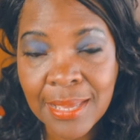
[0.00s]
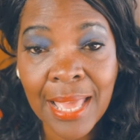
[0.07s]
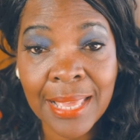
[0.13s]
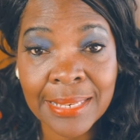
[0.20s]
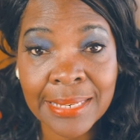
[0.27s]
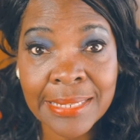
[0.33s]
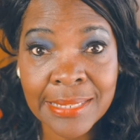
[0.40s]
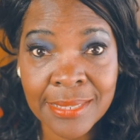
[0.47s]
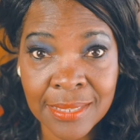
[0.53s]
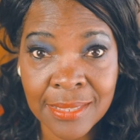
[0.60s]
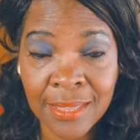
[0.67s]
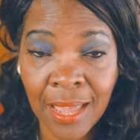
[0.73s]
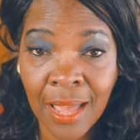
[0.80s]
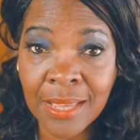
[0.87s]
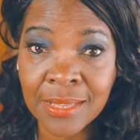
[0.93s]
at least in
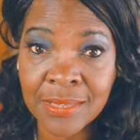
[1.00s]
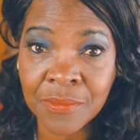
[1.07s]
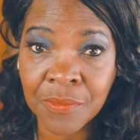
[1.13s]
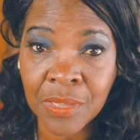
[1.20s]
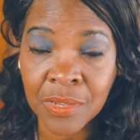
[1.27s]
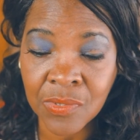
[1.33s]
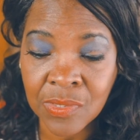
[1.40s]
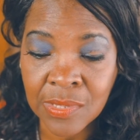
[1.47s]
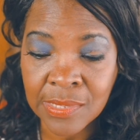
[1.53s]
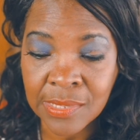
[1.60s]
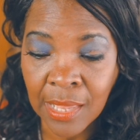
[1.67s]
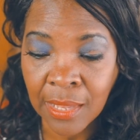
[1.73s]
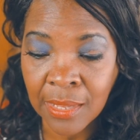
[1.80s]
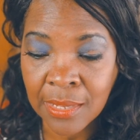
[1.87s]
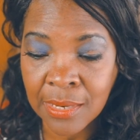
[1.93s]
the eyes of their
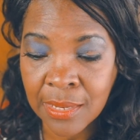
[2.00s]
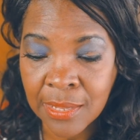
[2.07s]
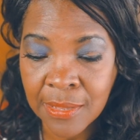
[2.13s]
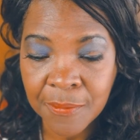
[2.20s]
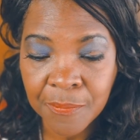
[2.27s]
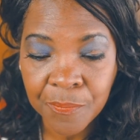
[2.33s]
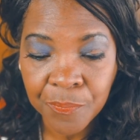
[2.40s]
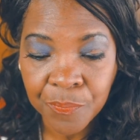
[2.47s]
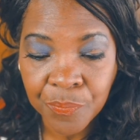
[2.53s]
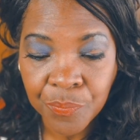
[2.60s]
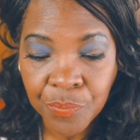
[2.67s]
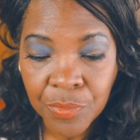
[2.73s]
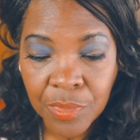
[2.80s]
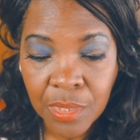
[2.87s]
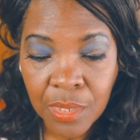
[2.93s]
society.
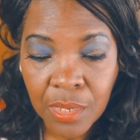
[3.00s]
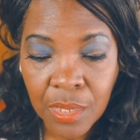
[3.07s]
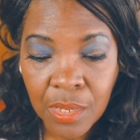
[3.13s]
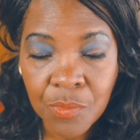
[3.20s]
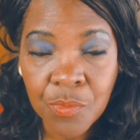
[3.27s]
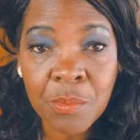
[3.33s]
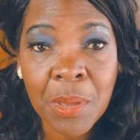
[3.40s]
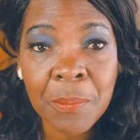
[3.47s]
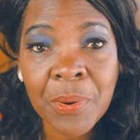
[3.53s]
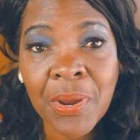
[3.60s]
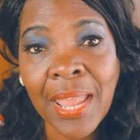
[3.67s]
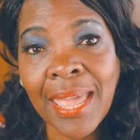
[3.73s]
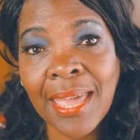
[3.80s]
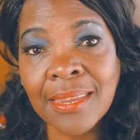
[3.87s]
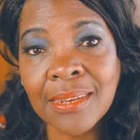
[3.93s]
Remember
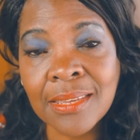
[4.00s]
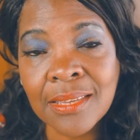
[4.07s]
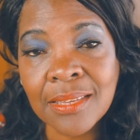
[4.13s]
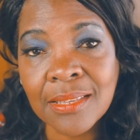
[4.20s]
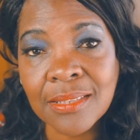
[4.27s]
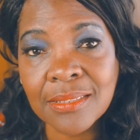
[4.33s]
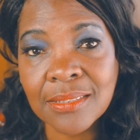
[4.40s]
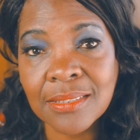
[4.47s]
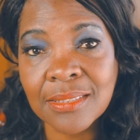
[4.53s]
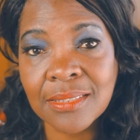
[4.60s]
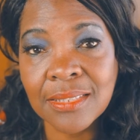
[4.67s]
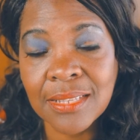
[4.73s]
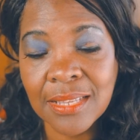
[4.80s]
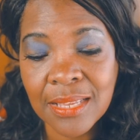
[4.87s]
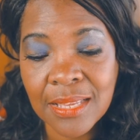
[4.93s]
Hannah,
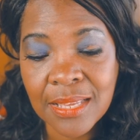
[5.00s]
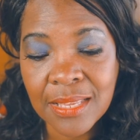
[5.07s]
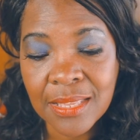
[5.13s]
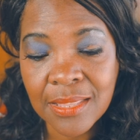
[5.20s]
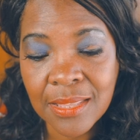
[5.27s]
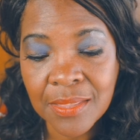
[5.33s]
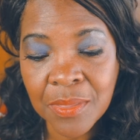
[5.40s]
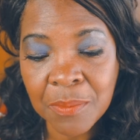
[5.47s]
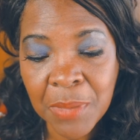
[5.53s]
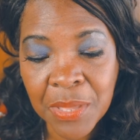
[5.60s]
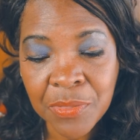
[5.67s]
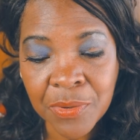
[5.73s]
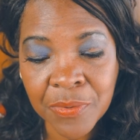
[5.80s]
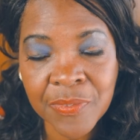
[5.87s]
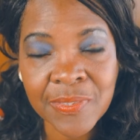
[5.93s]
the
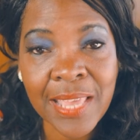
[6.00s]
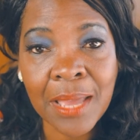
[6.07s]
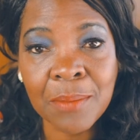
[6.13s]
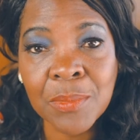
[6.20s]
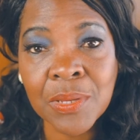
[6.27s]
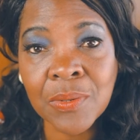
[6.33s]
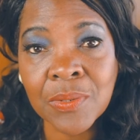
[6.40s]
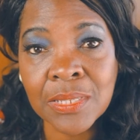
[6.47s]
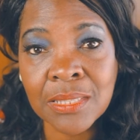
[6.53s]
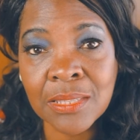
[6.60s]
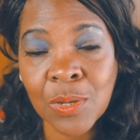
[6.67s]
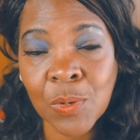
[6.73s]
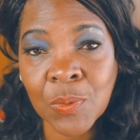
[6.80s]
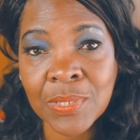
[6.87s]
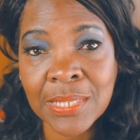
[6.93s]
mother of Samuel in
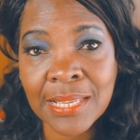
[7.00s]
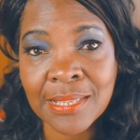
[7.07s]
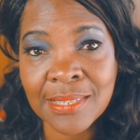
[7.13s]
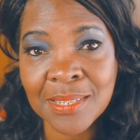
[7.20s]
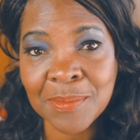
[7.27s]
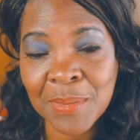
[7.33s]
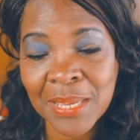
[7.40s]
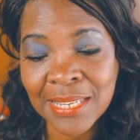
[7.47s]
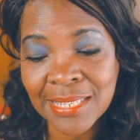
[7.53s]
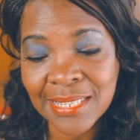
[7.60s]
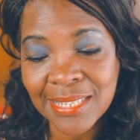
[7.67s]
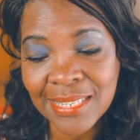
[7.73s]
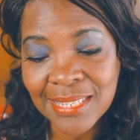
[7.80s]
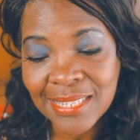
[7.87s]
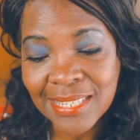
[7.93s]
the Old
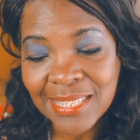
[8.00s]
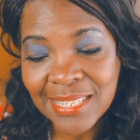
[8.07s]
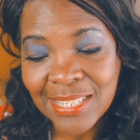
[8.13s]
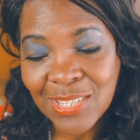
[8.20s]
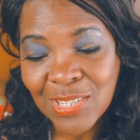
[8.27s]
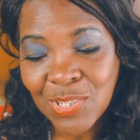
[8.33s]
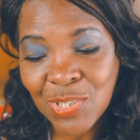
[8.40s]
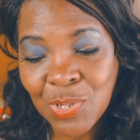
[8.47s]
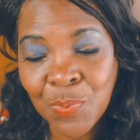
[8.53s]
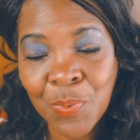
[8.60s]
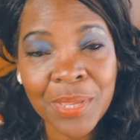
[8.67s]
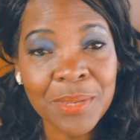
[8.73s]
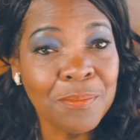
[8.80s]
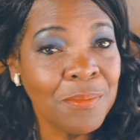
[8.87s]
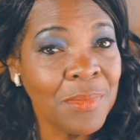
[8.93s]
Testament? She
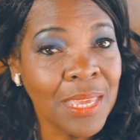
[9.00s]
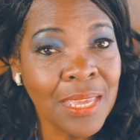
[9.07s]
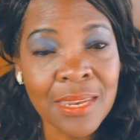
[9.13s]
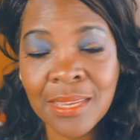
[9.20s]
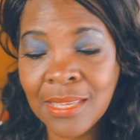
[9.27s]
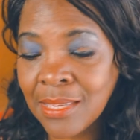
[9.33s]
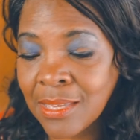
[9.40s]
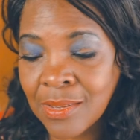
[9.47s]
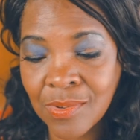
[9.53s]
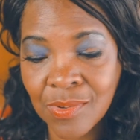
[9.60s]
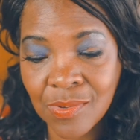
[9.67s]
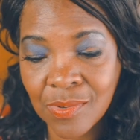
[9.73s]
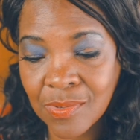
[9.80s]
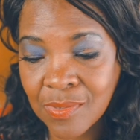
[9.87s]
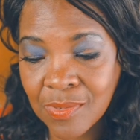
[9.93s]
went many
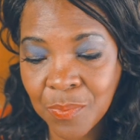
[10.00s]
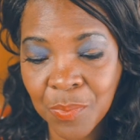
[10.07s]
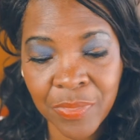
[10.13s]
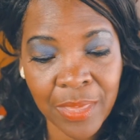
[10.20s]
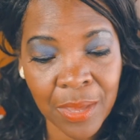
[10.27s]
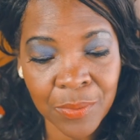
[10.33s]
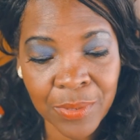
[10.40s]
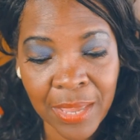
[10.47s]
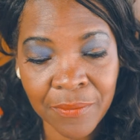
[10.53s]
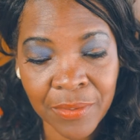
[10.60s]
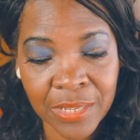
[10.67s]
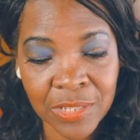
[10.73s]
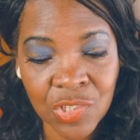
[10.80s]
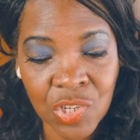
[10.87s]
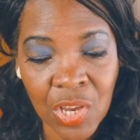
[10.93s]
years without
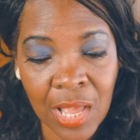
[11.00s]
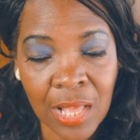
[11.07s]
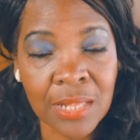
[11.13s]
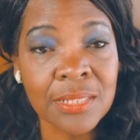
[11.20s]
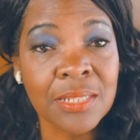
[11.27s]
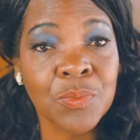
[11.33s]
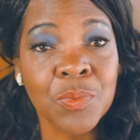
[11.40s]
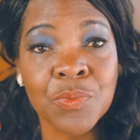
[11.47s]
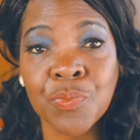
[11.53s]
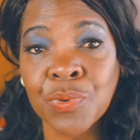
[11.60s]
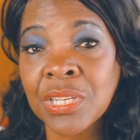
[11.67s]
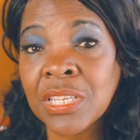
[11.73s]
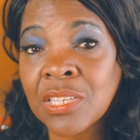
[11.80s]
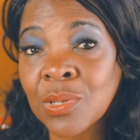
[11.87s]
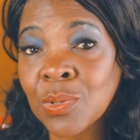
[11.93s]
having a child and was
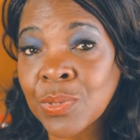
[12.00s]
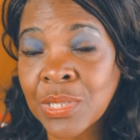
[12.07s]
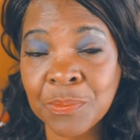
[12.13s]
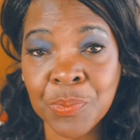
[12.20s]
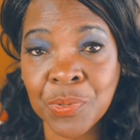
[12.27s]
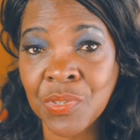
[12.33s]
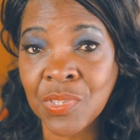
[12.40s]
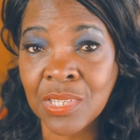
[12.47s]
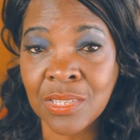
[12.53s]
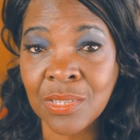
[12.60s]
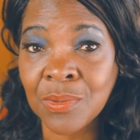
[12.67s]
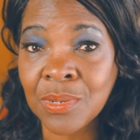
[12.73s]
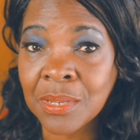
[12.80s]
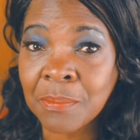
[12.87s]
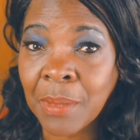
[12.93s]
ridiculed and
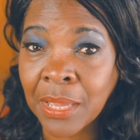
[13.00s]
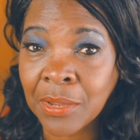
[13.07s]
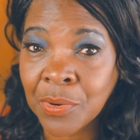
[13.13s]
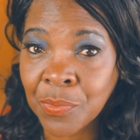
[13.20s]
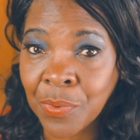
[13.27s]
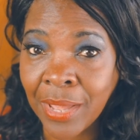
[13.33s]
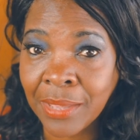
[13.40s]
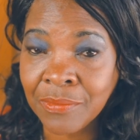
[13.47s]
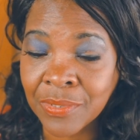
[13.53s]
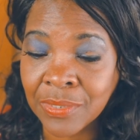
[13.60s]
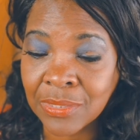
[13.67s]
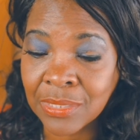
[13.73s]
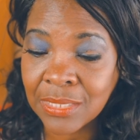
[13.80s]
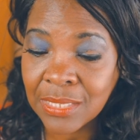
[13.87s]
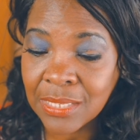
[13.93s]
persecuted by her rival.